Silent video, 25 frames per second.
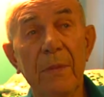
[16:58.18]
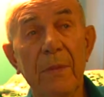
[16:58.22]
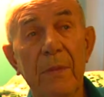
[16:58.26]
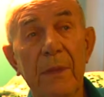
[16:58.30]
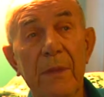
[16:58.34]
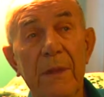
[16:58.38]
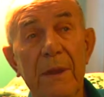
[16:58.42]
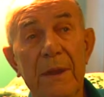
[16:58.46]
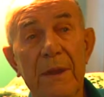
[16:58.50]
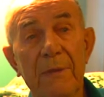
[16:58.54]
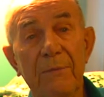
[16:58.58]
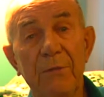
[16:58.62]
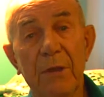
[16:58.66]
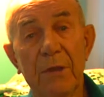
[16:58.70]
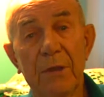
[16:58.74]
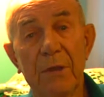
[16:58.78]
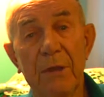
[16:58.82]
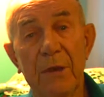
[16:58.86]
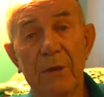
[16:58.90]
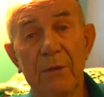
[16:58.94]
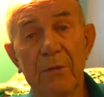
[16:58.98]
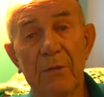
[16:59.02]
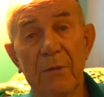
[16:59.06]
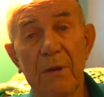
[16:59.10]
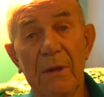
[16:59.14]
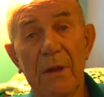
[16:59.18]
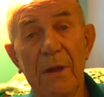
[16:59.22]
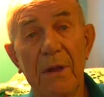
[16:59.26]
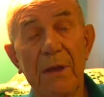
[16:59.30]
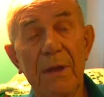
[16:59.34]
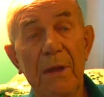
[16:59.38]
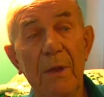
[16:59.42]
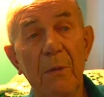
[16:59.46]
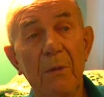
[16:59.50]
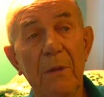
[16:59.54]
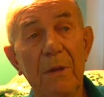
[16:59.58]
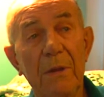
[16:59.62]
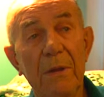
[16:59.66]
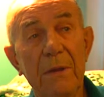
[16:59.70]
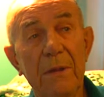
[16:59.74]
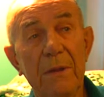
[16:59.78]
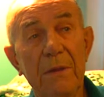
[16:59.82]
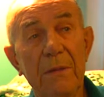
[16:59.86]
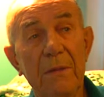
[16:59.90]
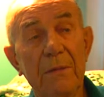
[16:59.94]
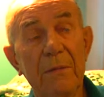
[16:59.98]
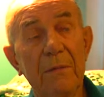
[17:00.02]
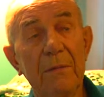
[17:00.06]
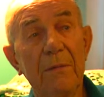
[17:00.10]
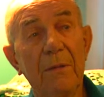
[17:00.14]
And after it got dry, he went
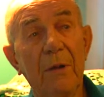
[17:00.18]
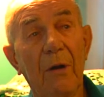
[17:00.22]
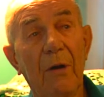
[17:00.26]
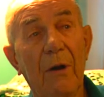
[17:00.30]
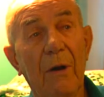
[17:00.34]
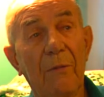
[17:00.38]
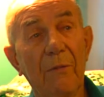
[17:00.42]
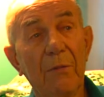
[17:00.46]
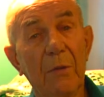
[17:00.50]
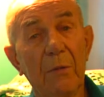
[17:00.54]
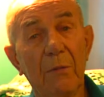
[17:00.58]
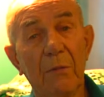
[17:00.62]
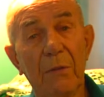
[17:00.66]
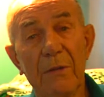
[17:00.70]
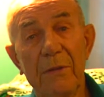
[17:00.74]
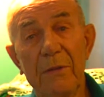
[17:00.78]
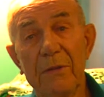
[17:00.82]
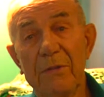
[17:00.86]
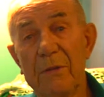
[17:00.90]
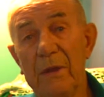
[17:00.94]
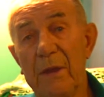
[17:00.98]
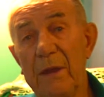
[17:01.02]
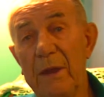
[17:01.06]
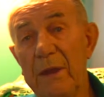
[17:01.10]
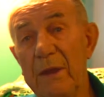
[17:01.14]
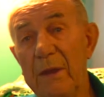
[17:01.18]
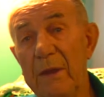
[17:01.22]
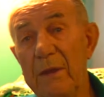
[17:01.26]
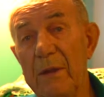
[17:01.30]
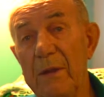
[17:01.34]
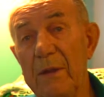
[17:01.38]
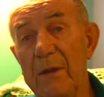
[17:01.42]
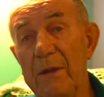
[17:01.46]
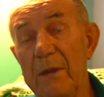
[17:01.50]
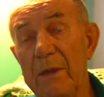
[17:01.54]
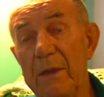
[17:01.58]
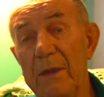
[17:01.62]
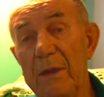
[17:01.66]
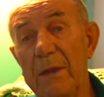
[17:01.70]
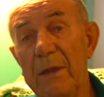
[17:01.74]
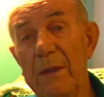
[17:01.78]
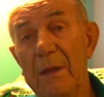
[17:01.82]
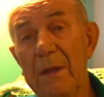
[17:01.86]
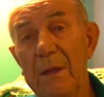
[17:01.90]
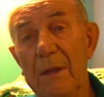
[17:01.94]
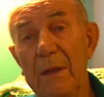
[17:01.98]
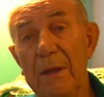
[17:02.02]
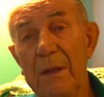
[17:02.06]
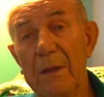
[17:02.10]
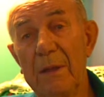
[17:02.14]
in off to one side there, and he
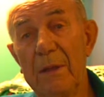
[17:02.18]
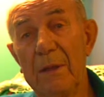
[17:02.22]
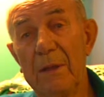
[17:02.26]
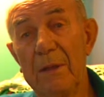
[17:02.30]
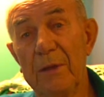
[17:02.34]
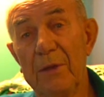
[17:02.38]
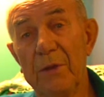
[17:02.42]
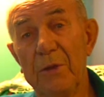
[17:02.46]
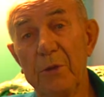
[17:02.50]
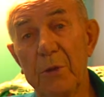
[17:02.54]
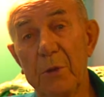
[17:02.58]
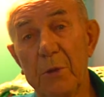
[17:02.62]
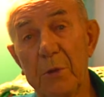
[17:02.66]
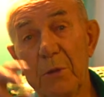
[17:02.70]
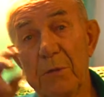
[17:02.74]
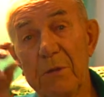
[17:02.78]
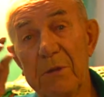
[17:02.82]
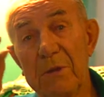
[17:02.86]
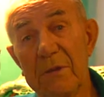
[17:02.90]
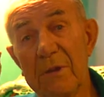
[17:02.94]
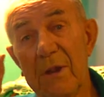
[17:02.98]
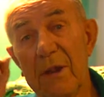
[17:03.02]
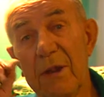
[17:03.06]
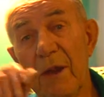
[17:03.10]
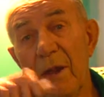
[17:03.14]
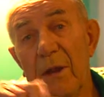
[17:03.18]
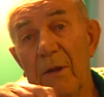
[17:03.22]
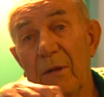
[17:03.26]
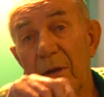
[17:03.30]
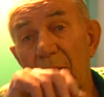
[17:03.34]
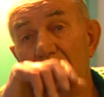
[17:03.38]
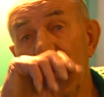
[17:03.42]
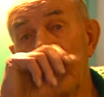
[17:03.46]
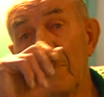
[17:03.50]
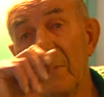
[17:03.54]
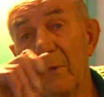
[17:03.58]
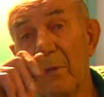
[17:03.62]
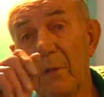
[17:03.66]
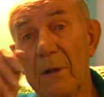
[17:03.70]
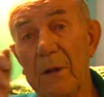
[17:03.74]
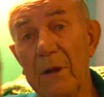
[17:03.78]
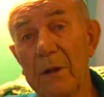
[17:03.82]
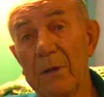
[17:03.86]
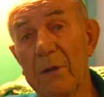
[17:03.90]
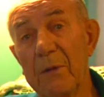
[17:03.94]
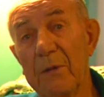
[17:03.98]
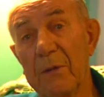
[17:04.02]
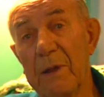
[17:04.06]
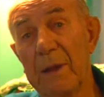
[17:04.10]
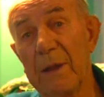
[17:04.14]
turned his light off and
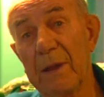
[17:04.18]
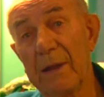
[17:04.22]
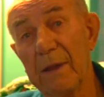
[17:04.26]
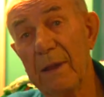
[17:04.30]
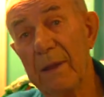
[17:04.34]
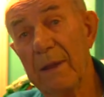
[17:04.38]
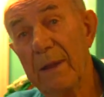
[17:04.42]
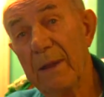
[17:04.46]
walked around.